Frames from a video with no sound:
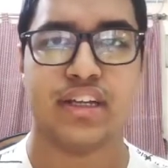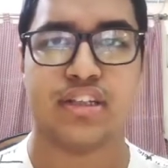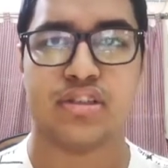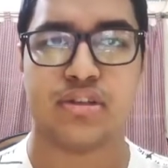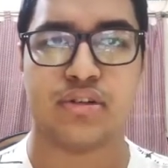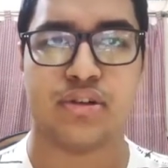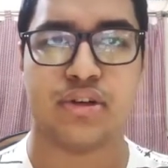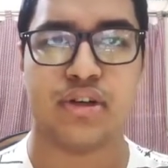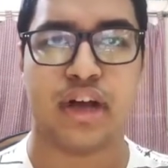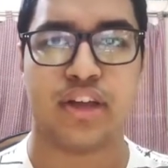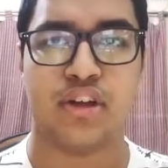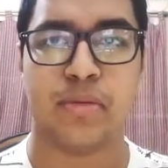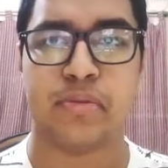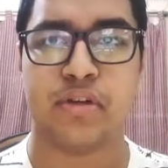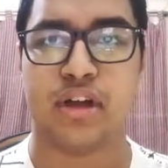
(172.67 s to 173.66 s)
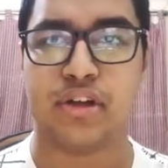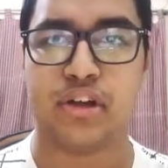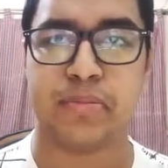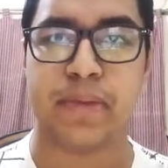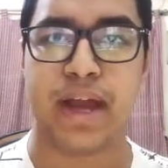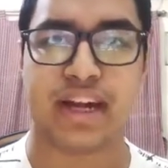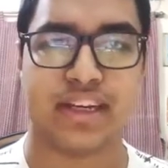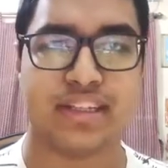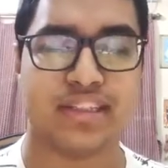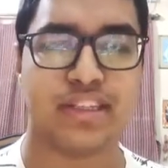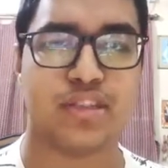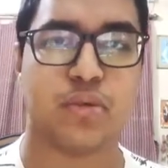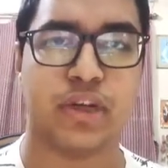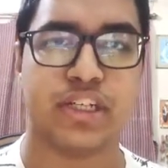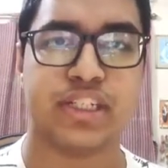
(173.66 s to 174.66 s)
So I hope you are going to practice
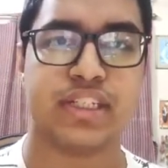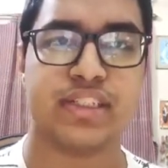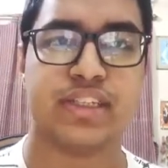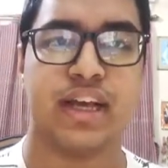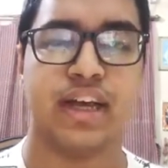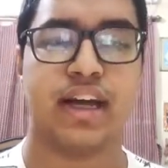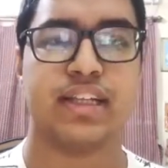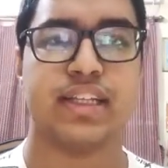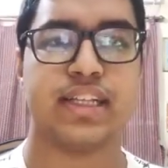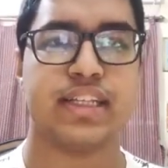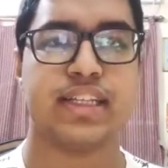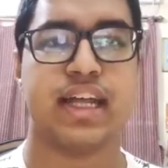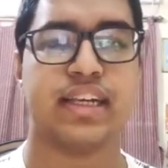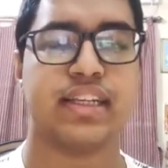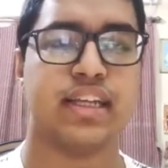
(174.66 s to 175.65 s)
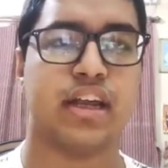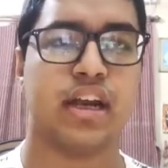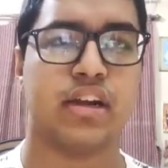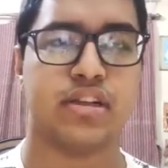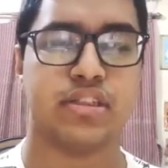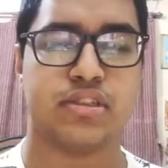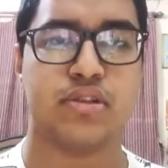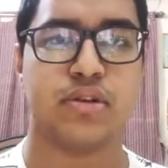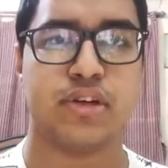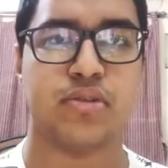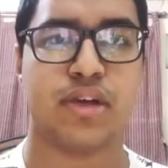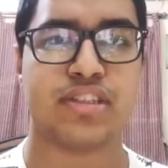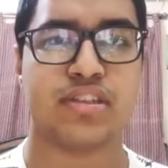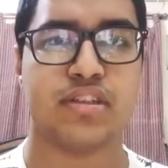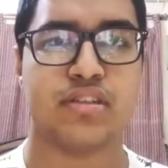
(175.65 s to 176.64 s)
these questions. Other than that, they are also going
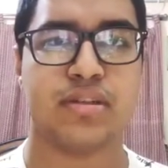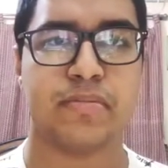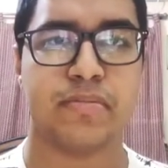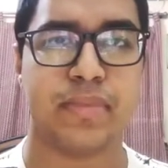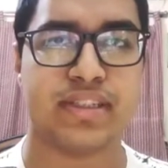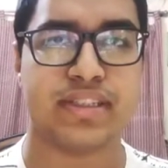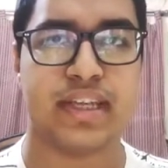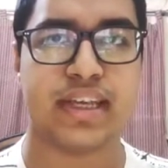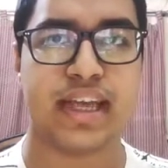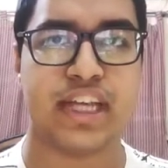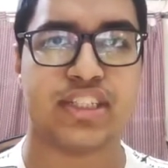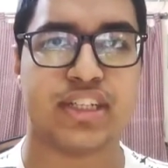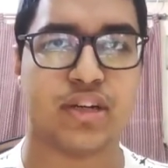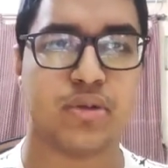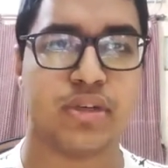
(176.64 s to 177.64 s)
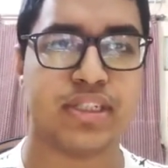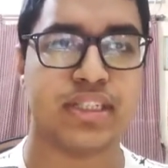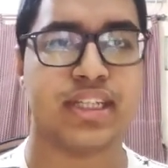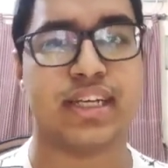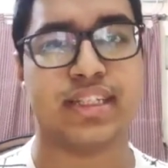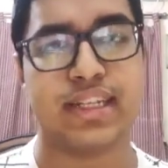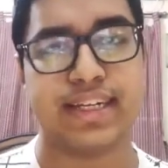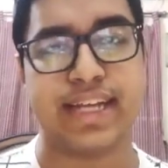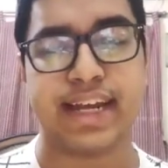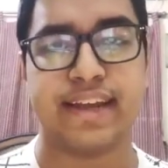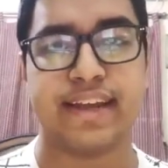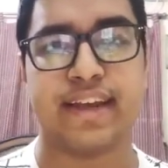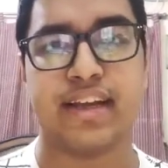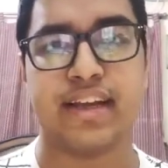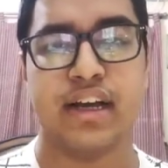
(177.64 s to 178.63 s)
to ask you some basic HR question, that is the
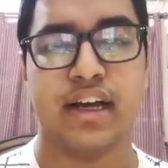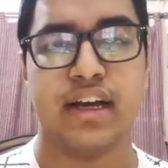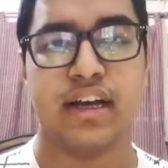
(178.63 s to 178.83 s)
technical.